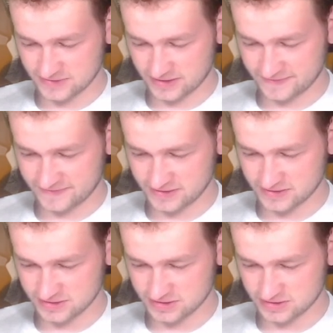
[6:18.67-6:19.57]
I think
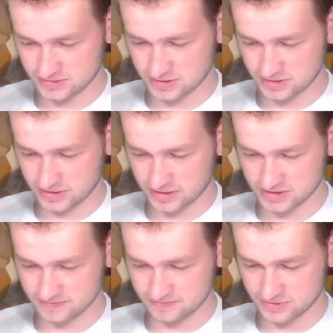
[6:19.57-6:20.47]
his
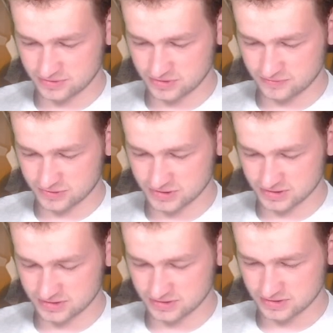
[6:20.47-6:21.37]
ice spirit was
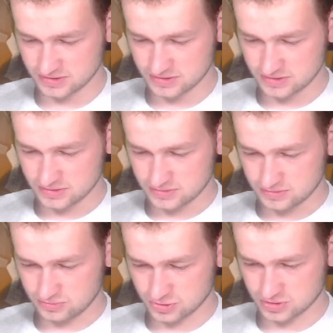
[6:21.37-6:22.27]

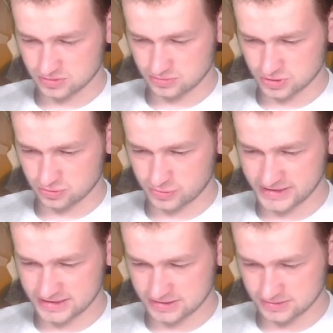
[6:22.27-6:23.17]
a
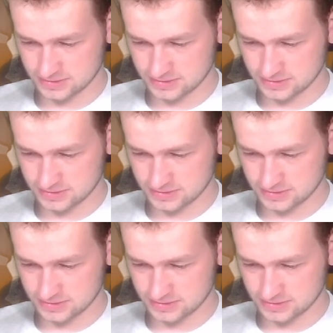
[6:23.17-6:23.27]
waste.